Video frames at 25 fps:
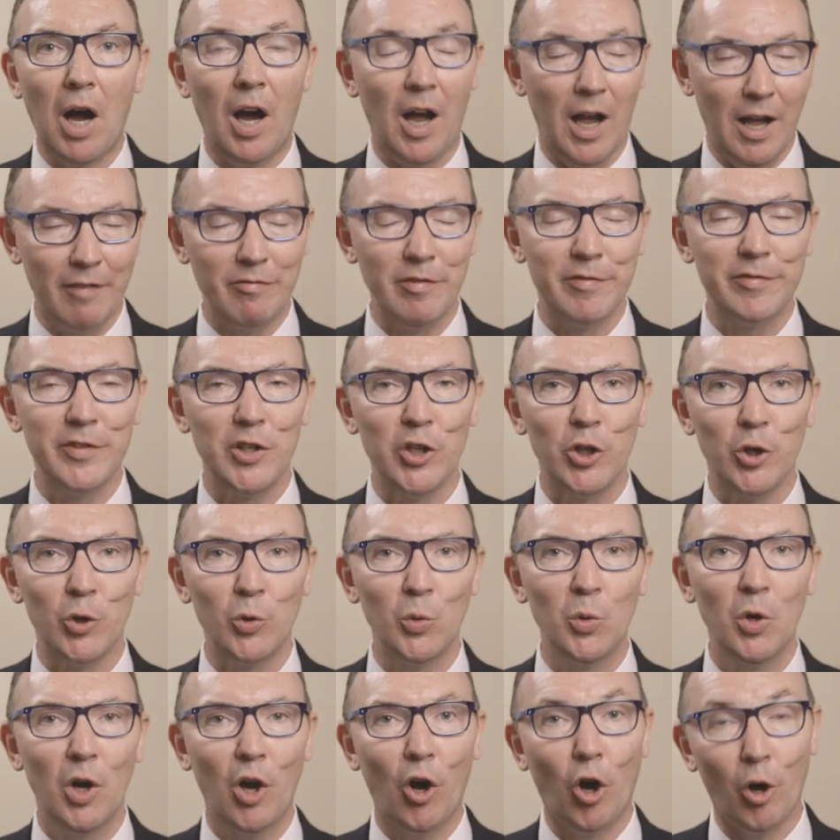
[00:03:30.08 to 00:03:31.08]
I have a
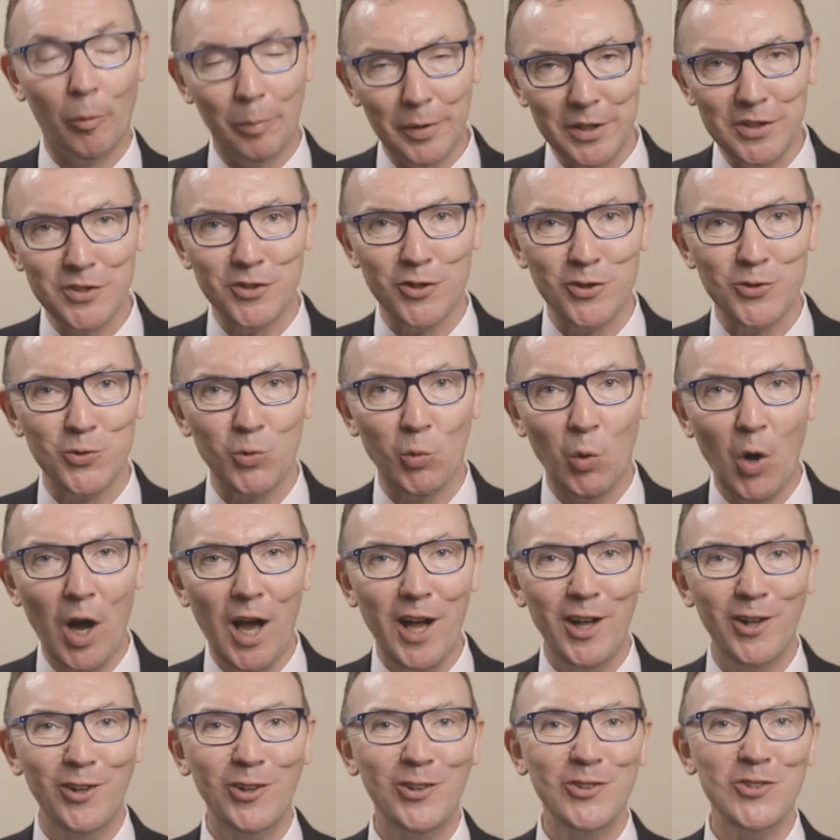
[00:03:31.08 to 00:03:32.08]
few hobbies as
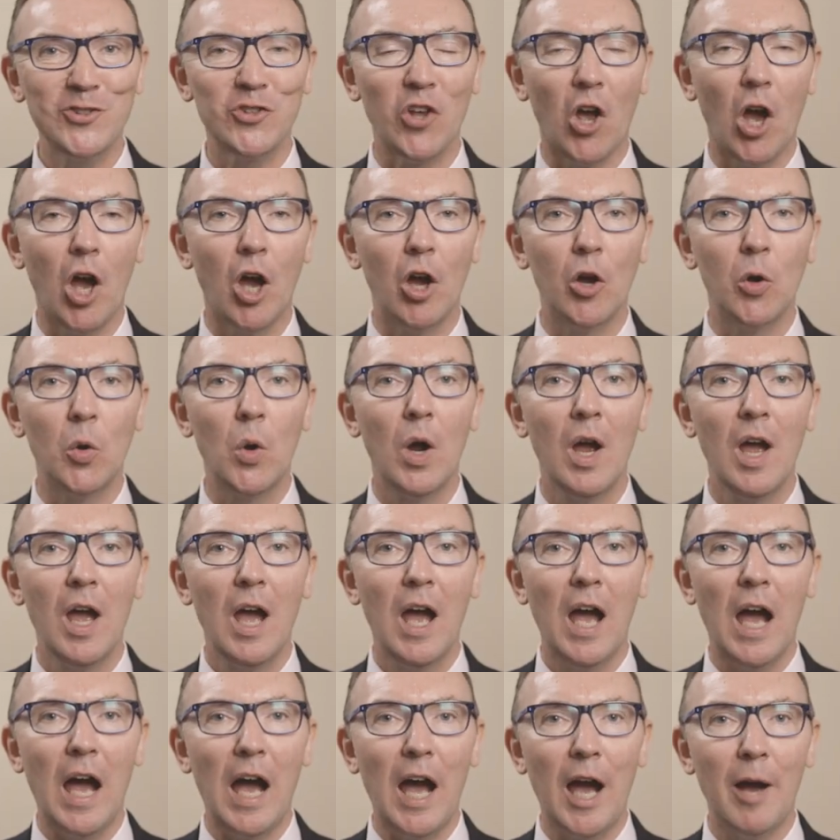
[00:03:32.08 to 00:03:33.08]
well. So
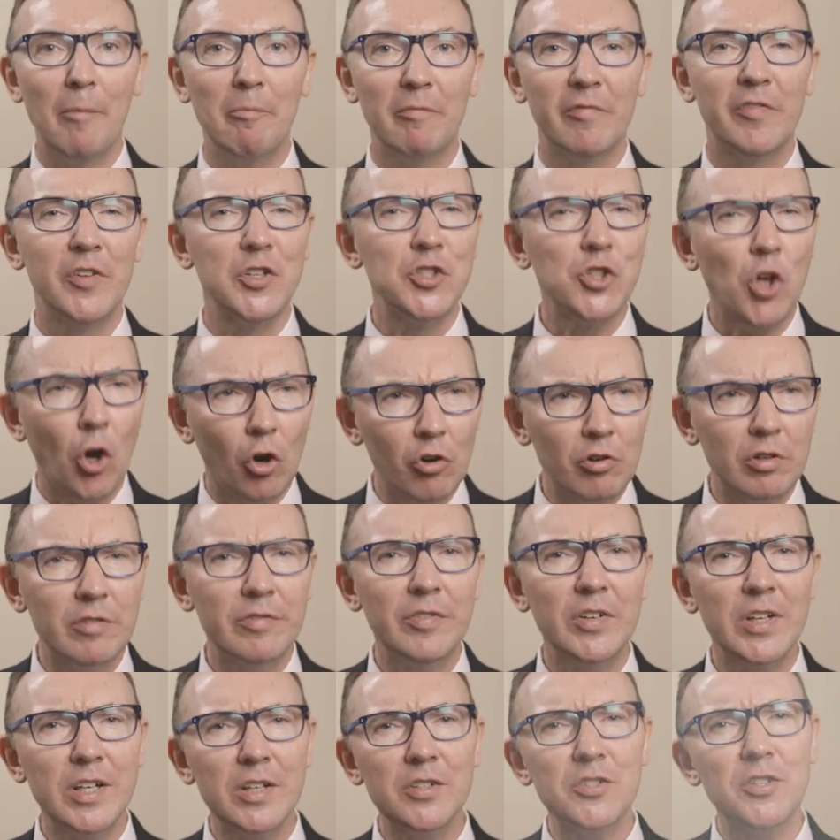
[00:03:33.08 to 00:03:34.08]

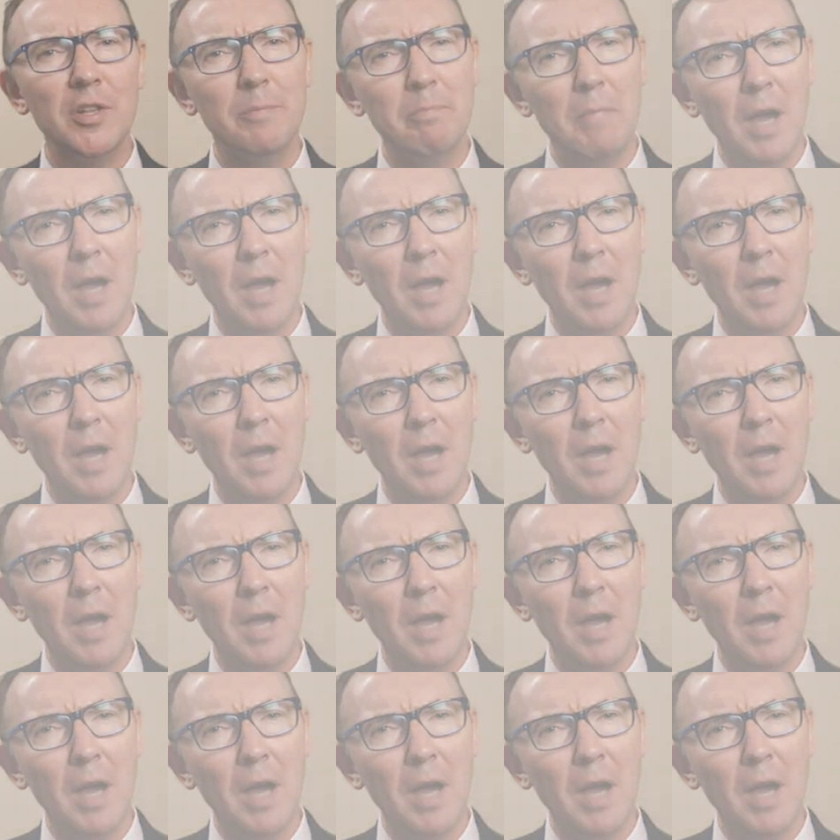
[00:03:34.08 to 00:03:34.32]
photography is the